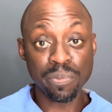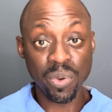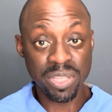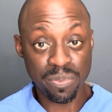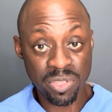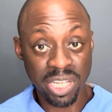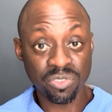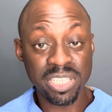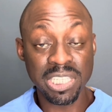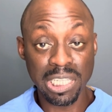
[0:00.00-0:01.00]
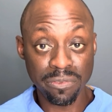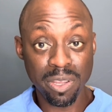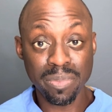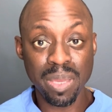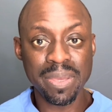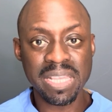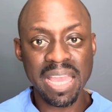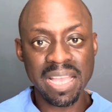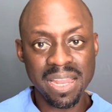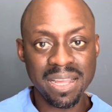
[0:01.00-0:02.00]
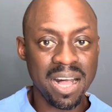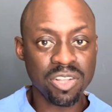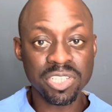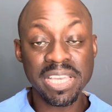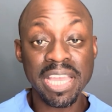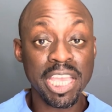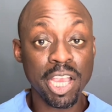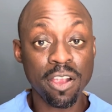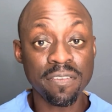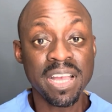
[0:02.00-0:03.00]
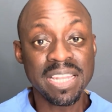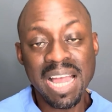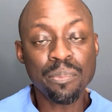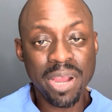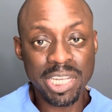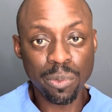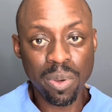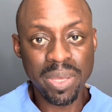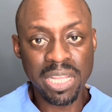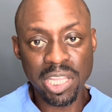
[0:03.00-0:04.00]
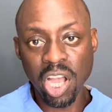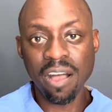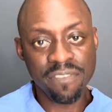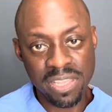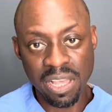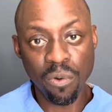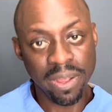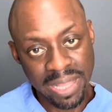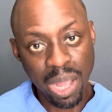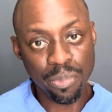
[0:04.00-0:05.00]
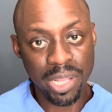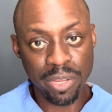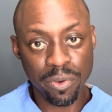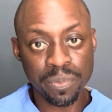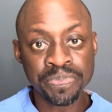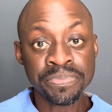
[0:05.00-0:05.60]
both obstetrics, delivering babies, and gynecology, taking care of non-pregnant women in the office or in the operating room.